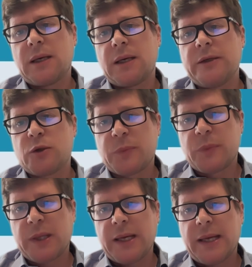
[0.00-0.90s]
into
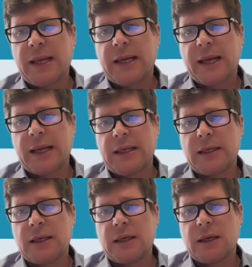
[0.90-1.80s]
play and
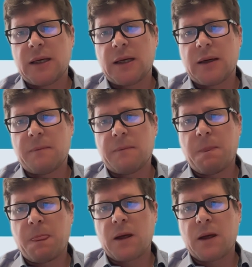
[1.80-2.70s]

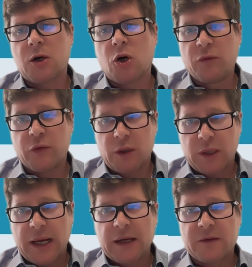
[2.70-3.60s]
can cover
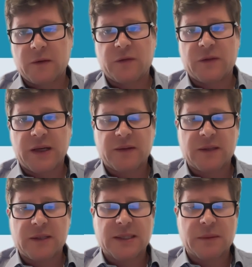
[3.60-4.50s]
acts of text and
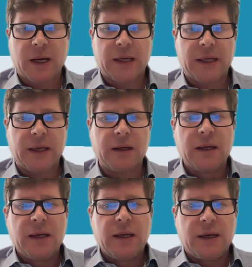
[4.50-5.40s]
data mining
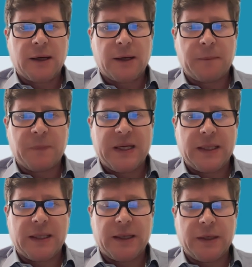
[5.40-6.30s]
in
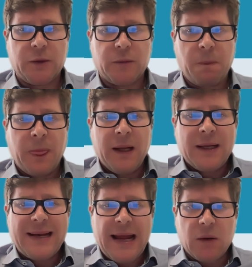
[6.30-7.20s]
the EU.
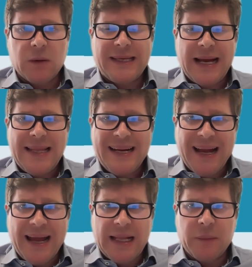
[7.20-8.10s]
Now, the other
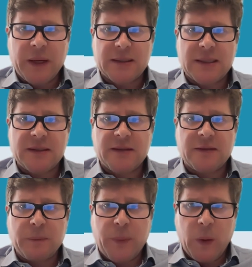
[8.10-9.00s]
element that is
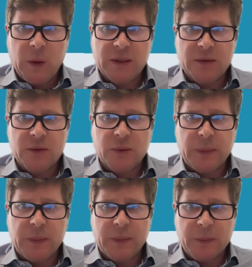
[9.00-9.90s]
important to
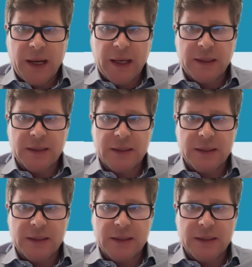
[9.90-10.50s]
keep in mind,